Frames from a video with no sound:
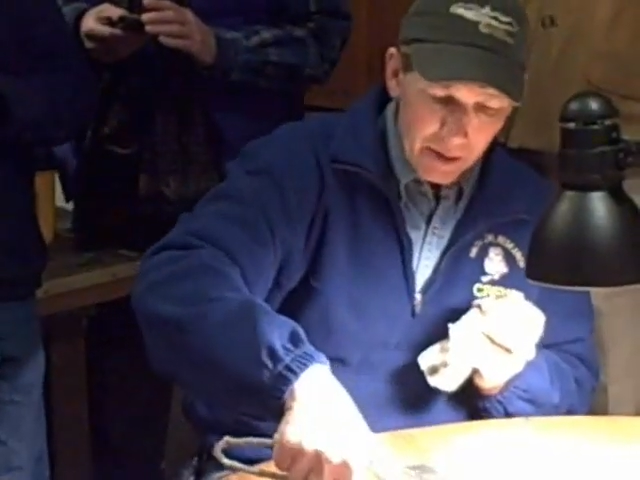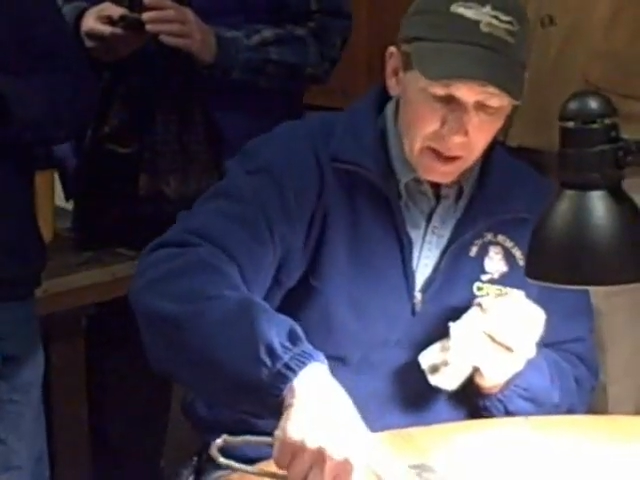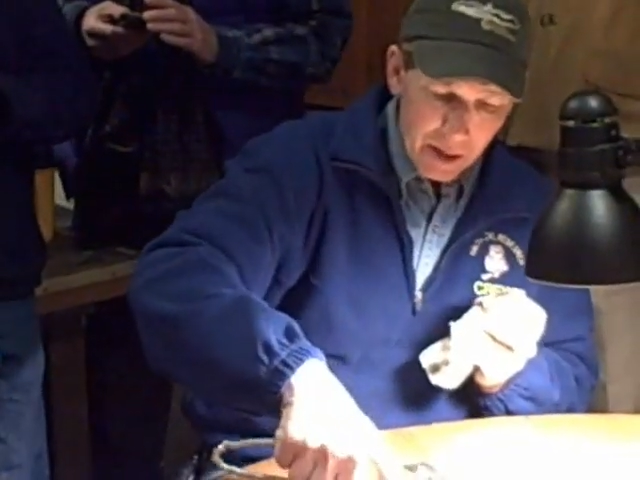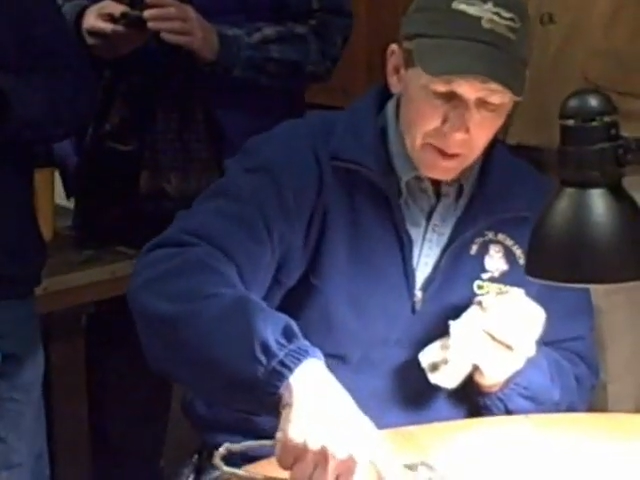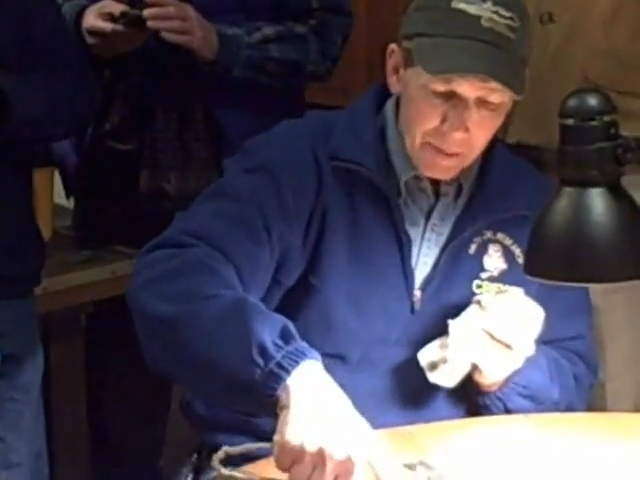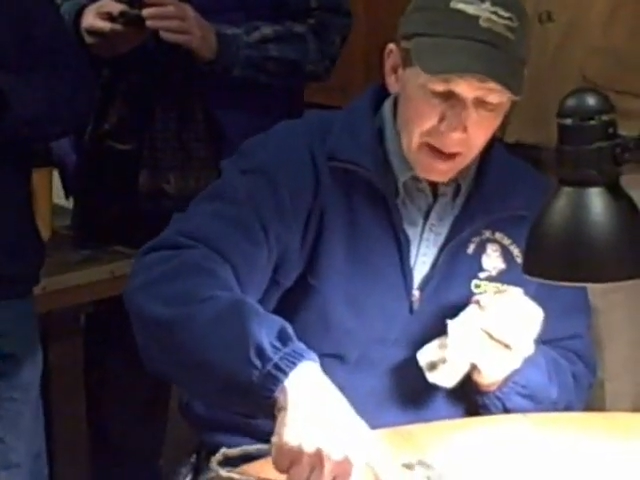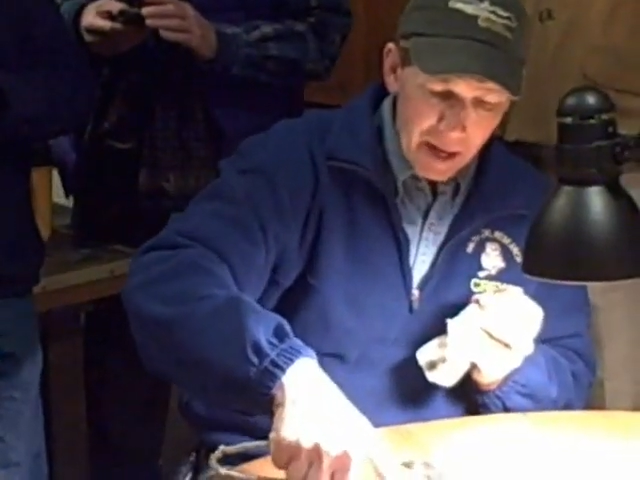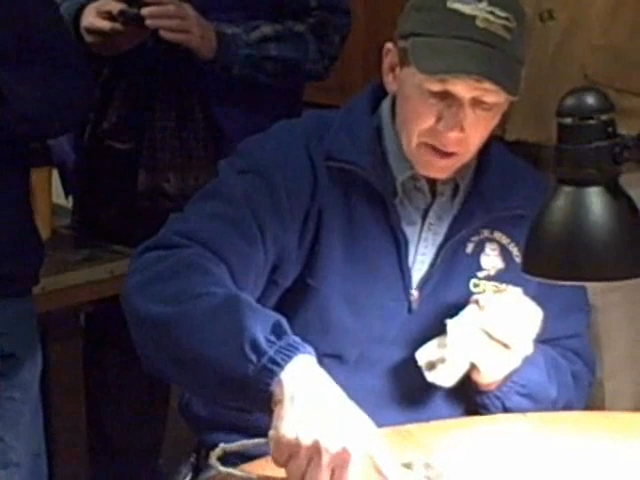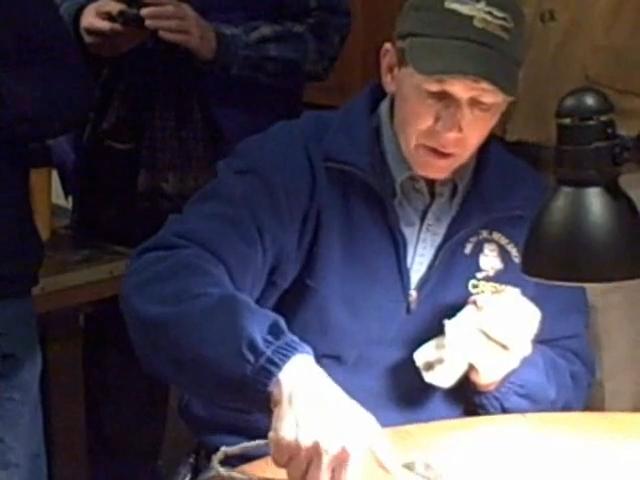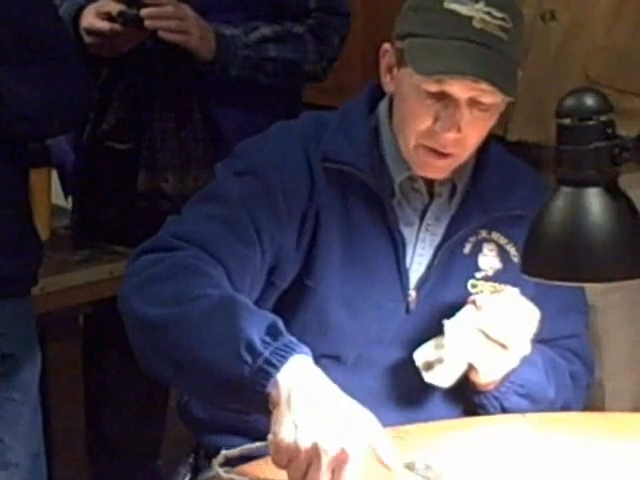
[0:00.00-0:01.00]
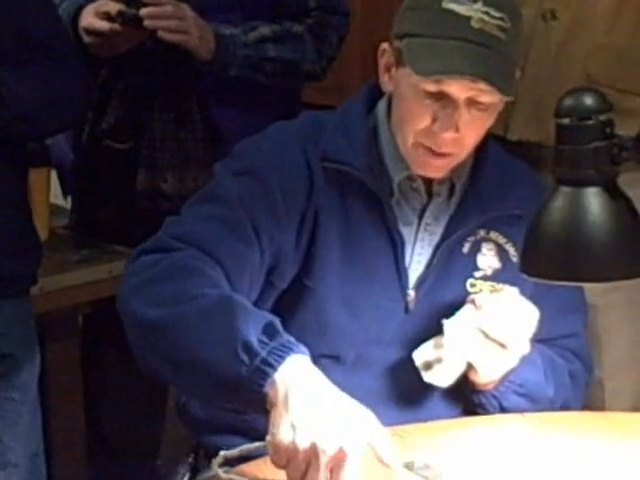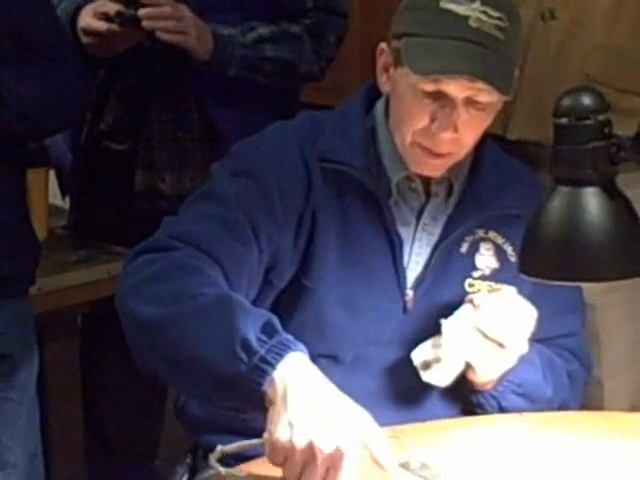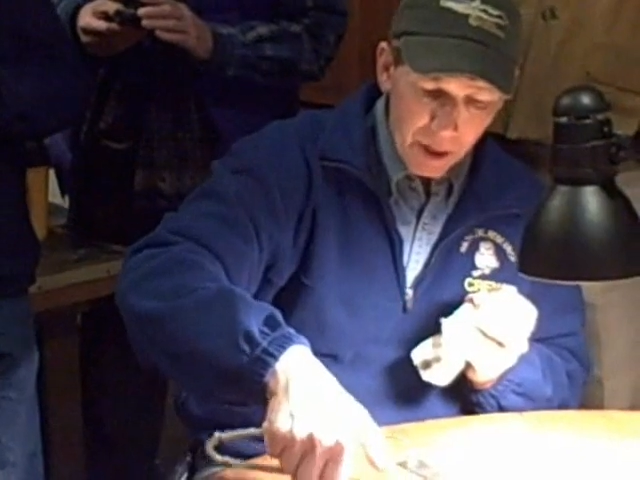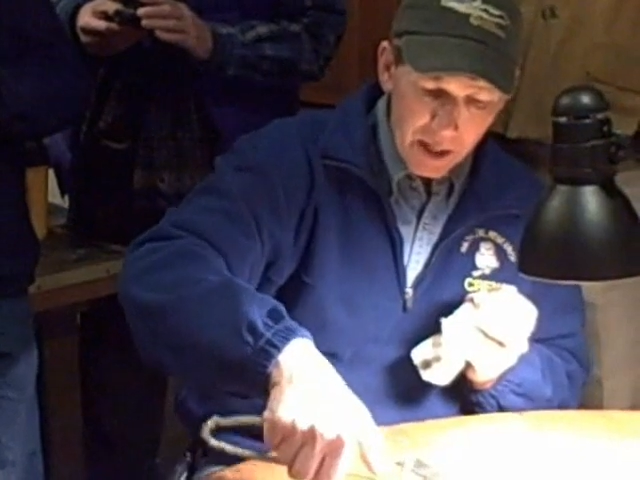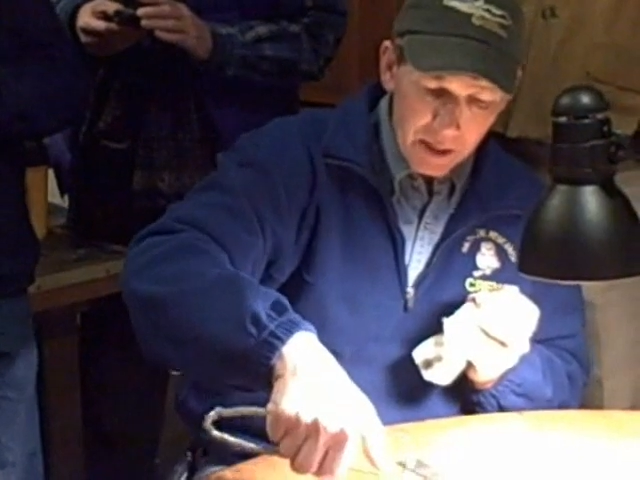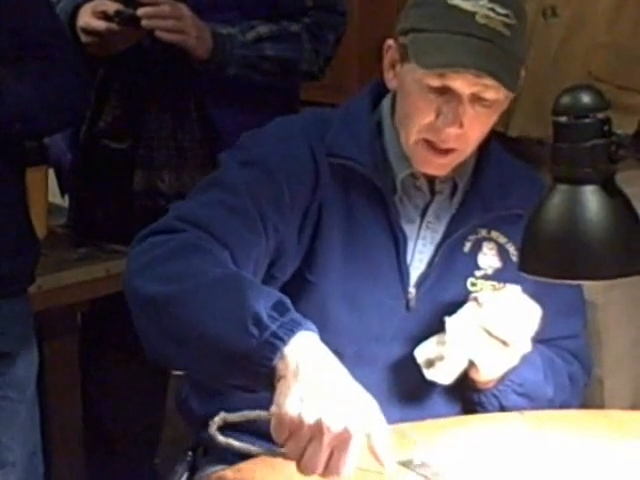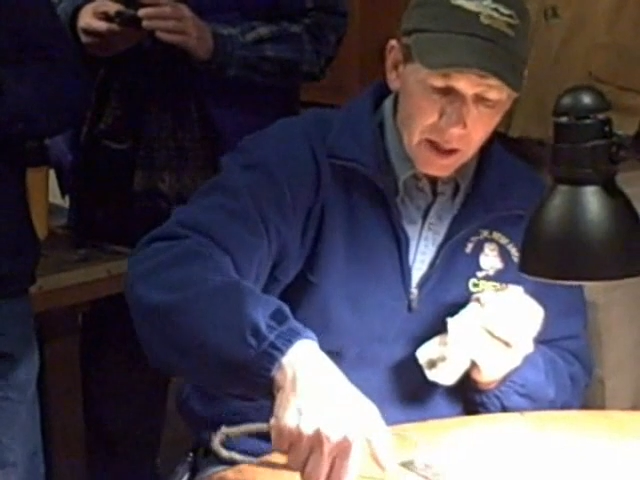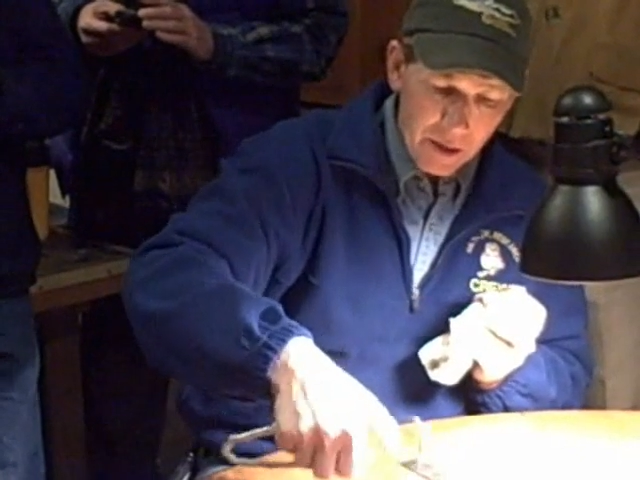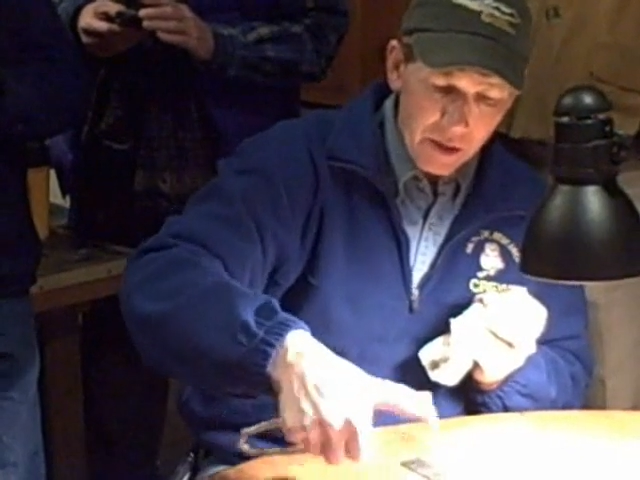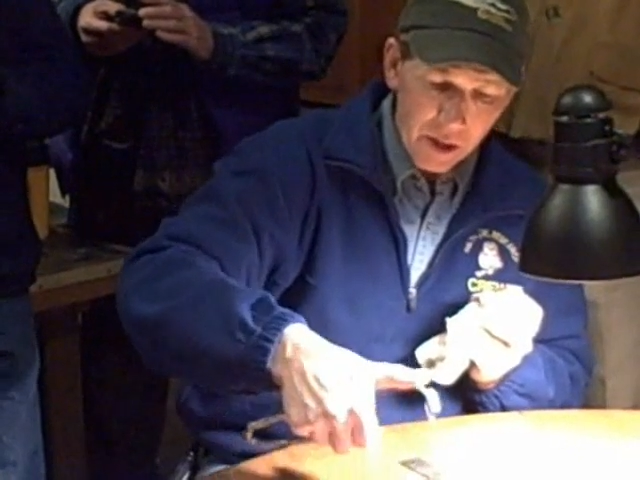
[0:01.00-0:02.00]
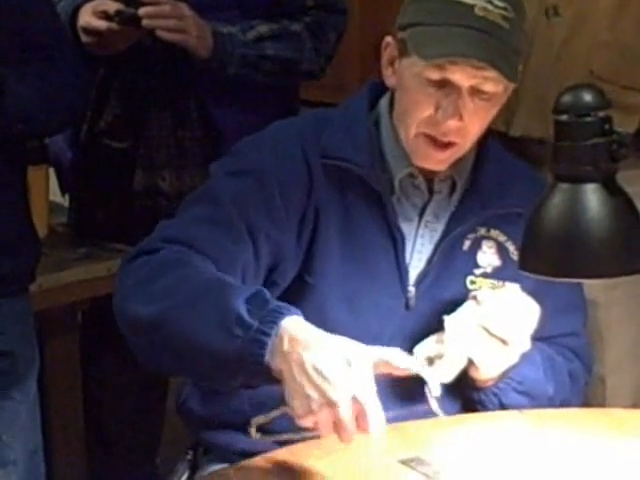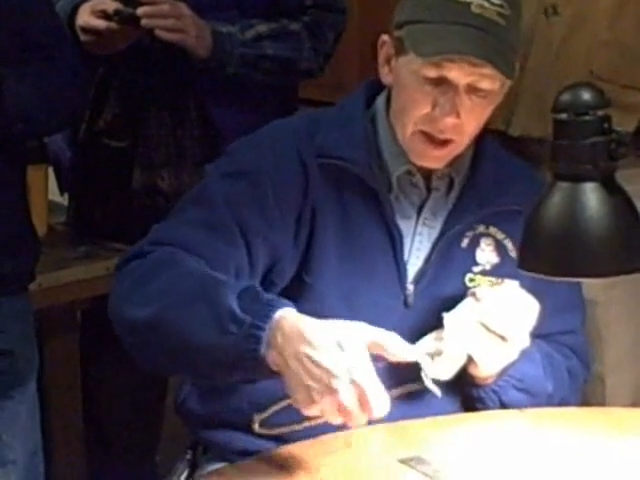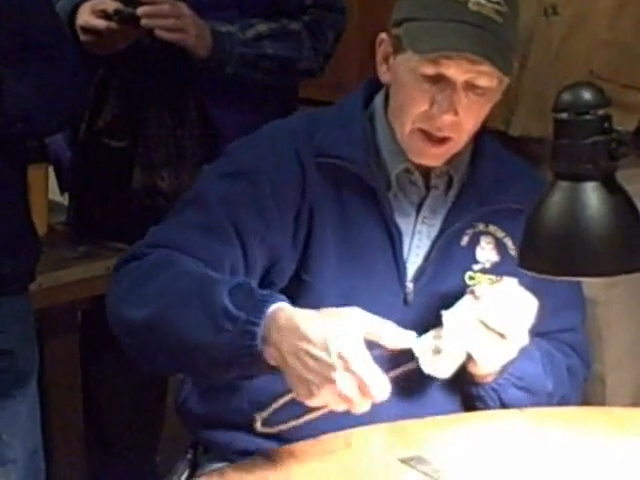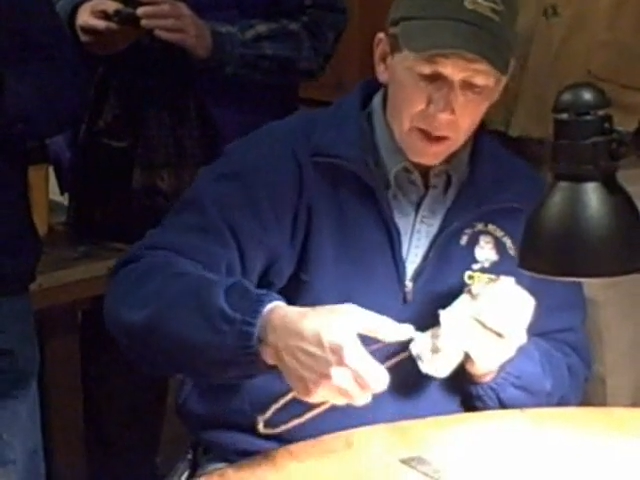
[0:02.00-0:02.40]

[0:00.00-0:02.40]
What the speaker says: the bands are supplied to us